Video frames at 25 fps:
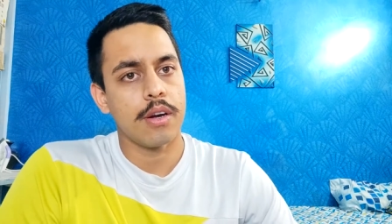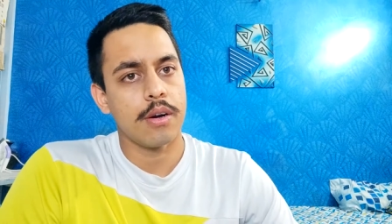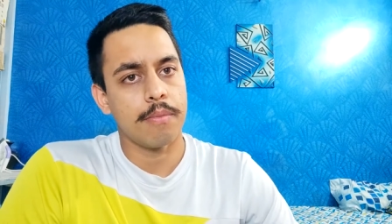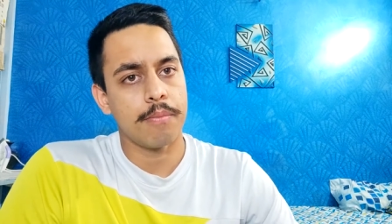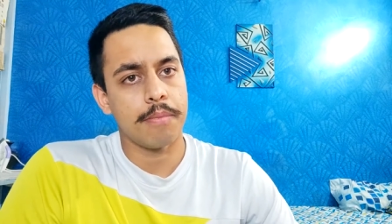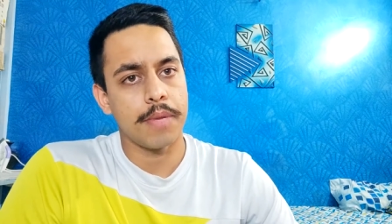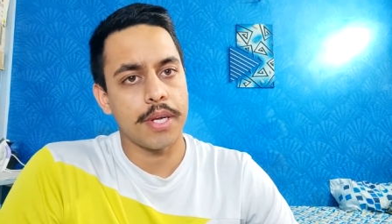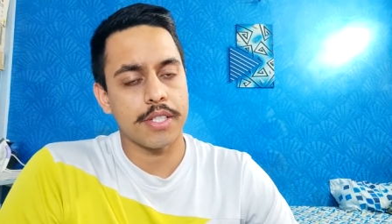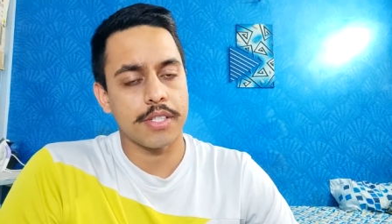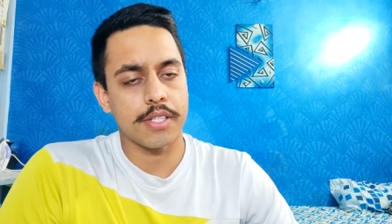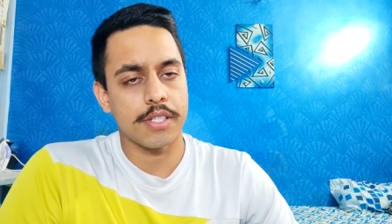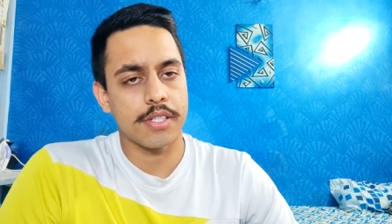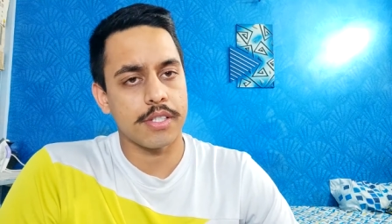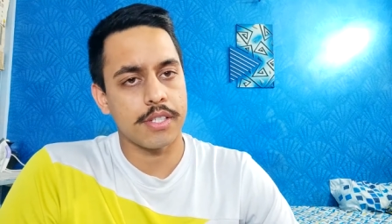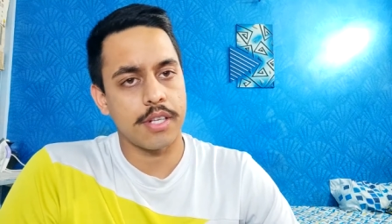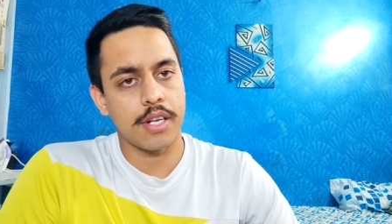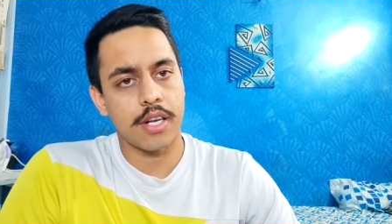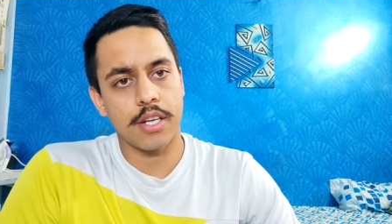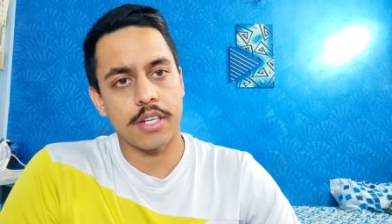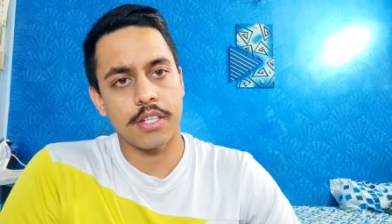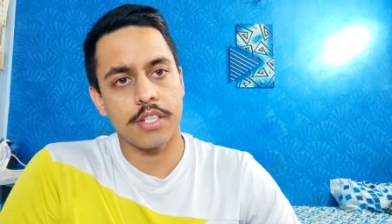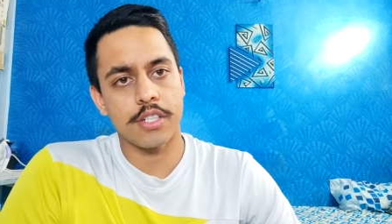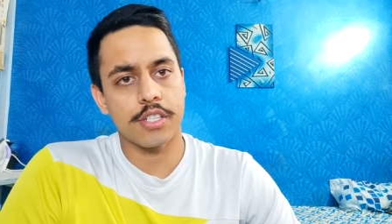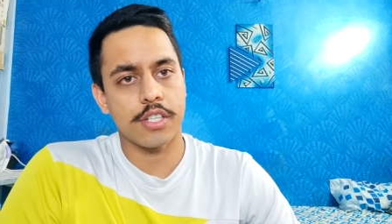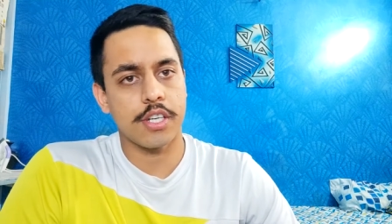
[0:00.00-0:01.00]
mess
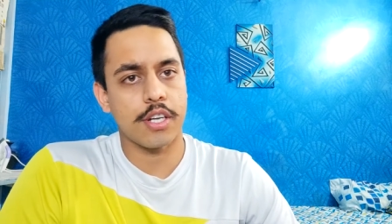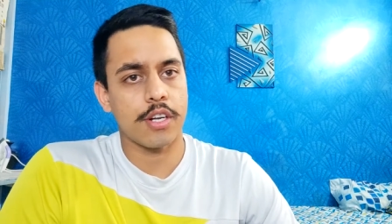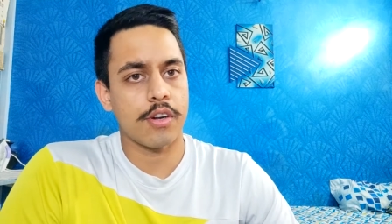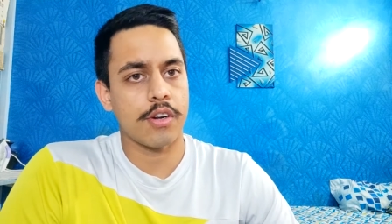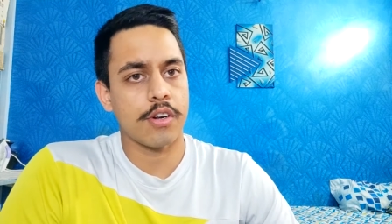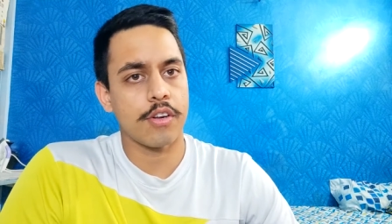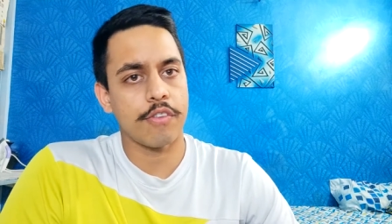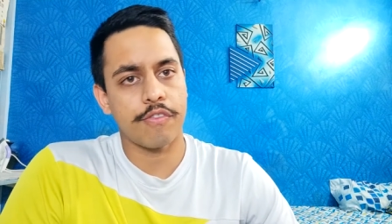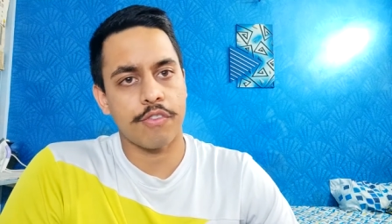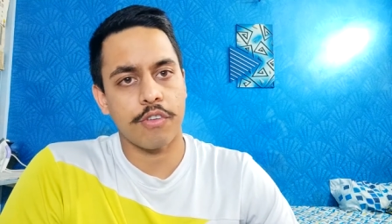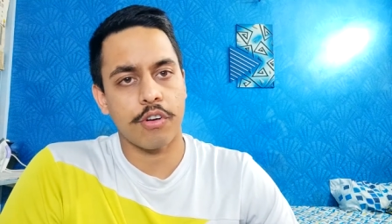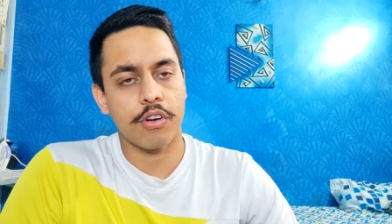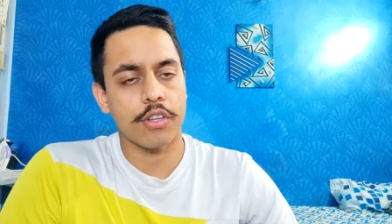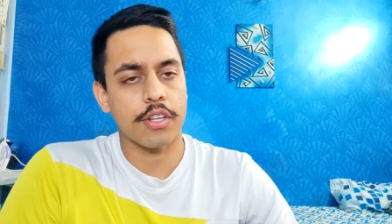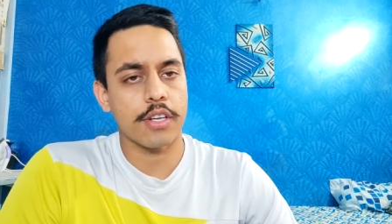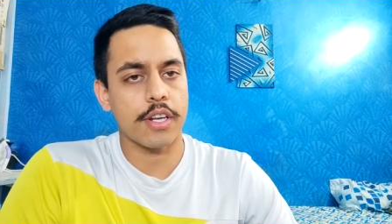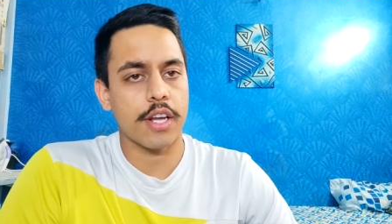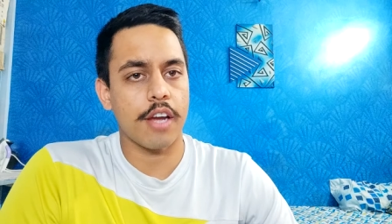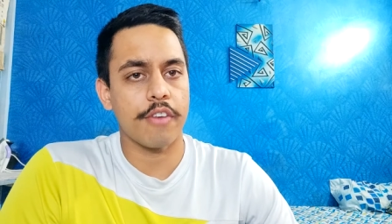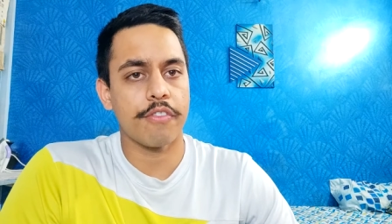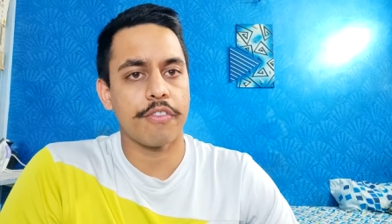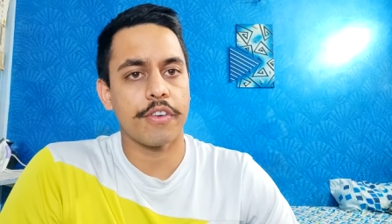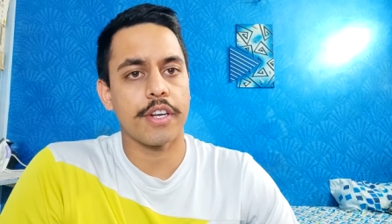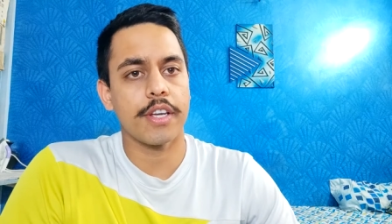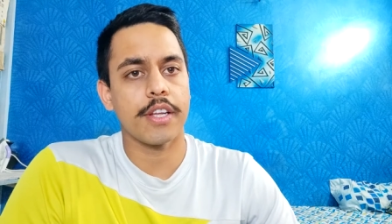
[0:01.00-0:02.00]
lunch and if not the
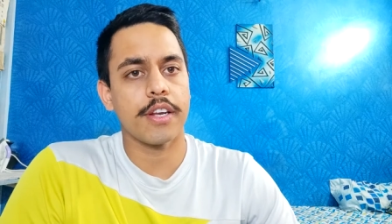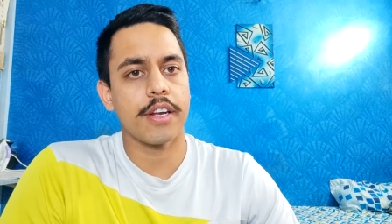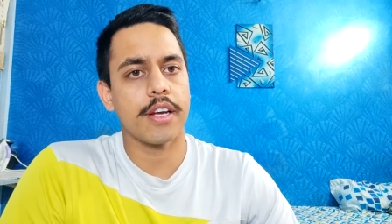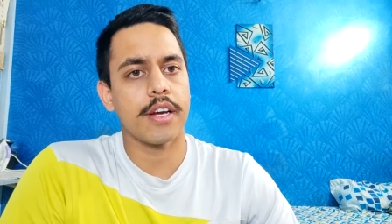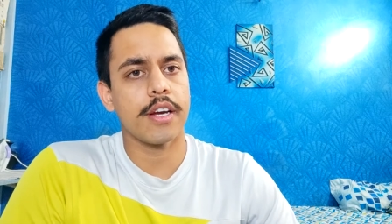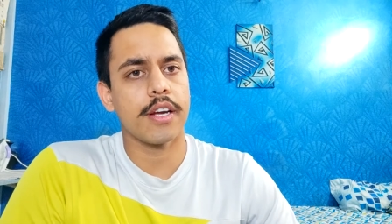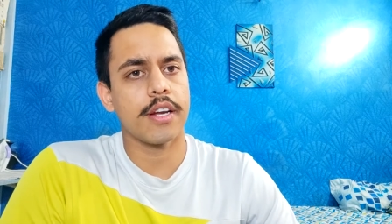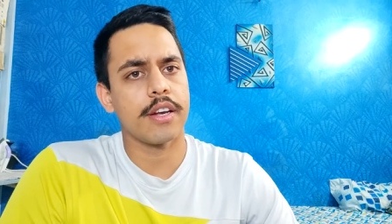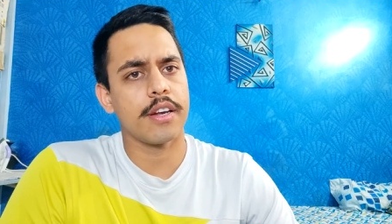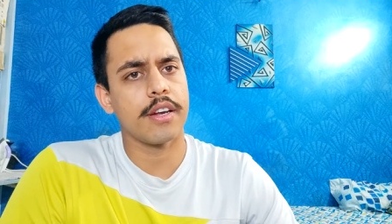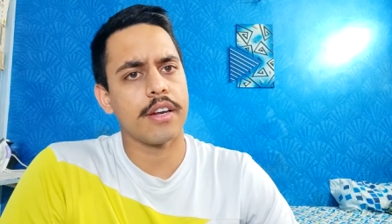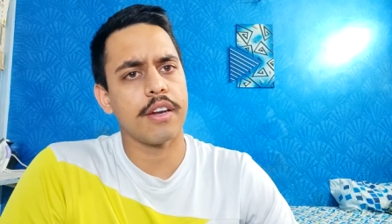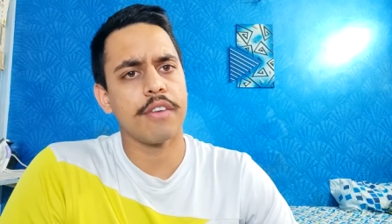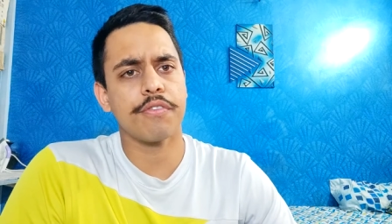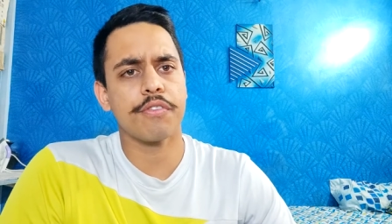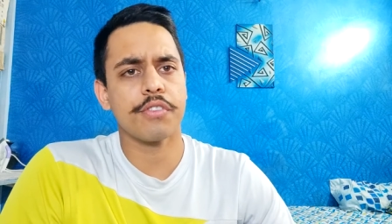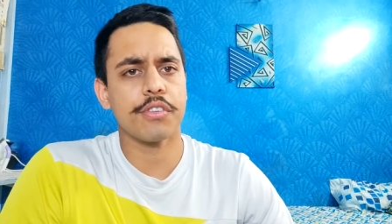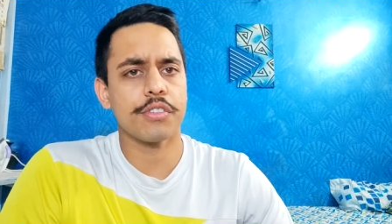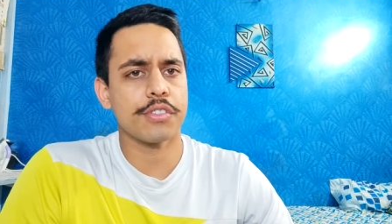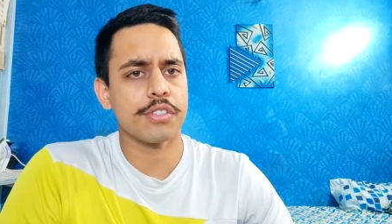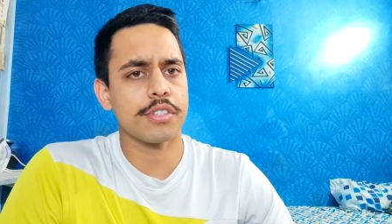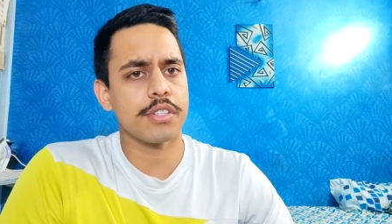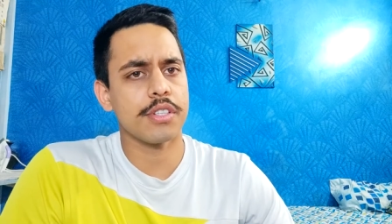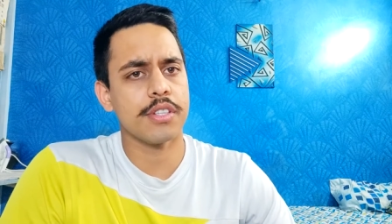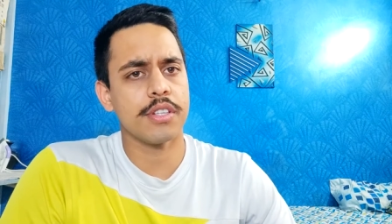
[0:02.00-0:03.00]
cafeteria. And of
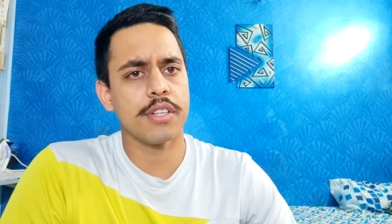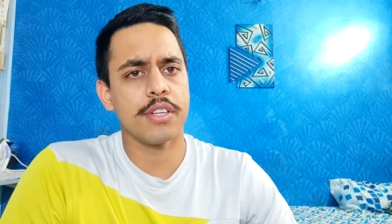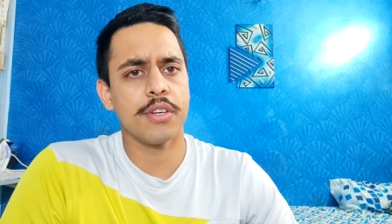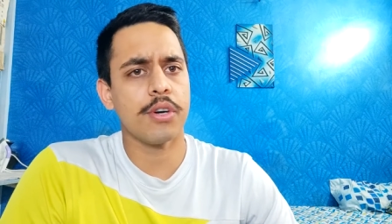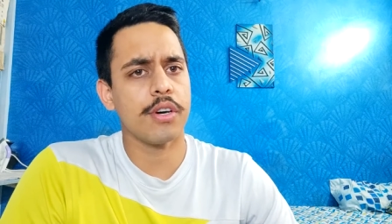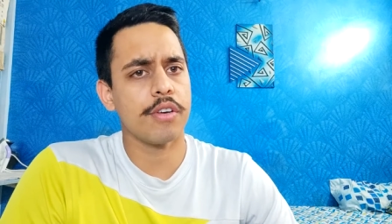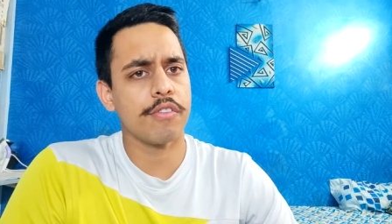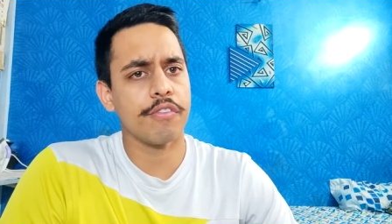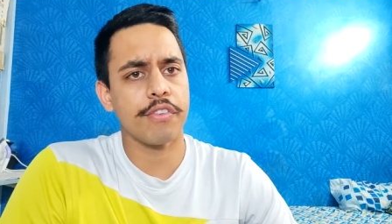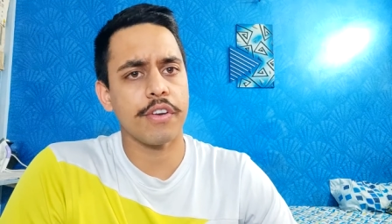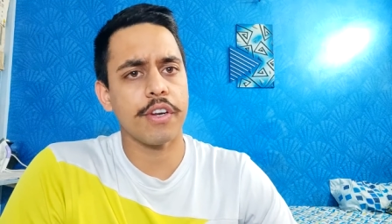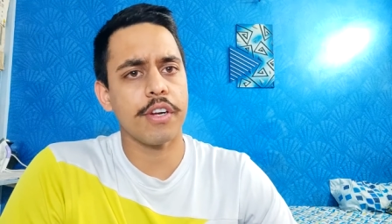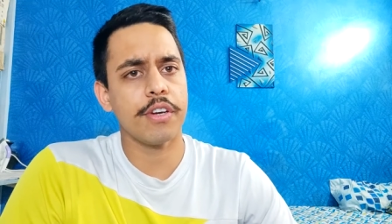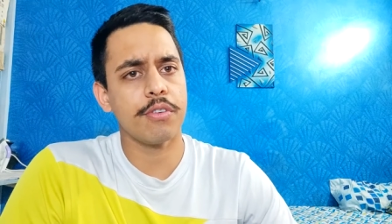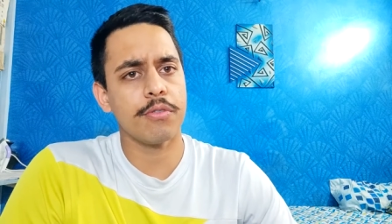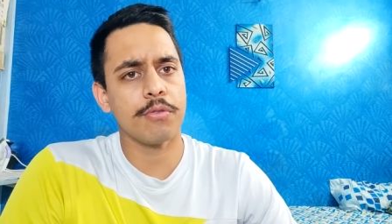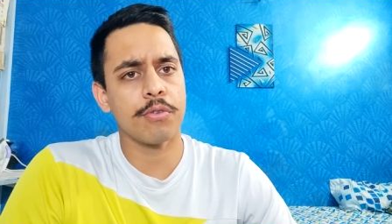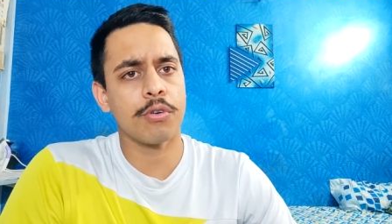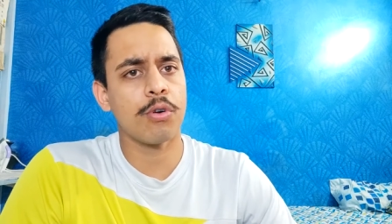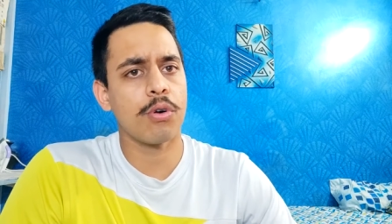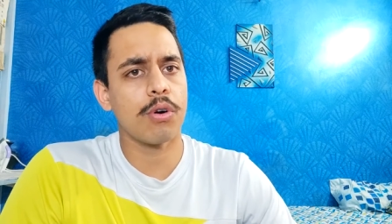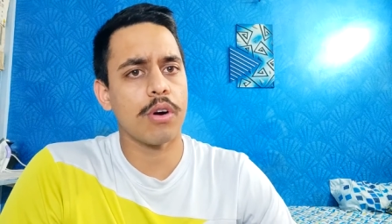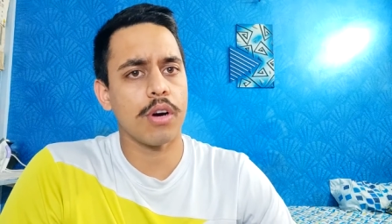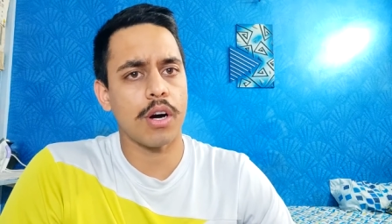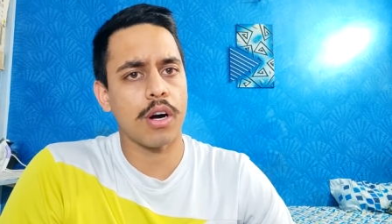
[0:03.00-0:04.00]
course, you are free to
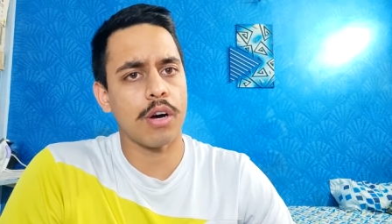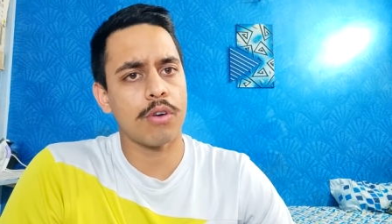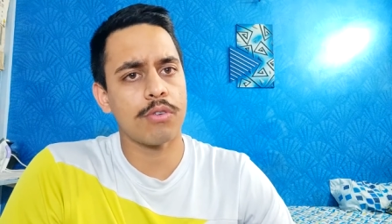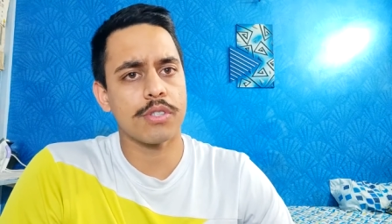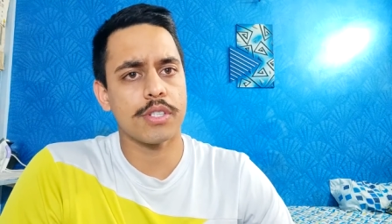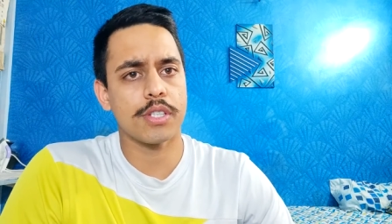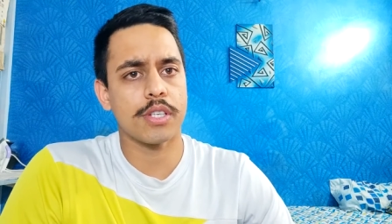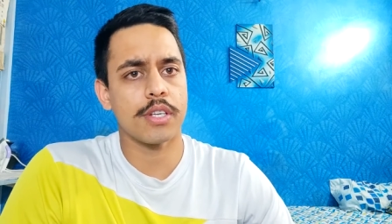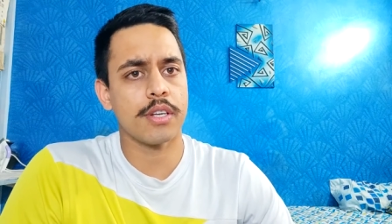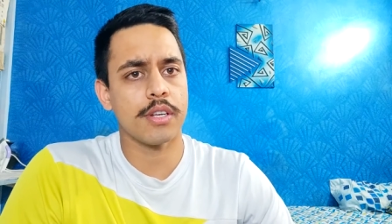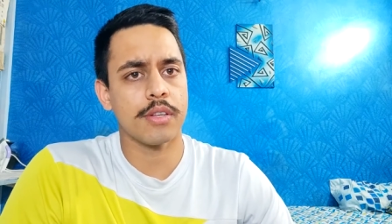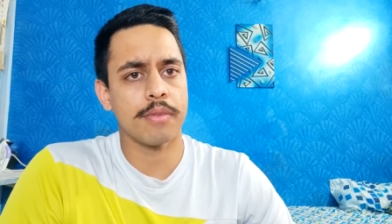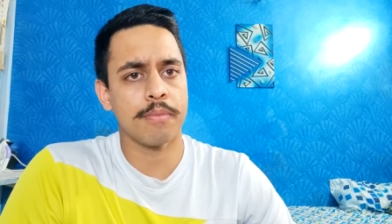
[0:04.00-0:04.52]
go out.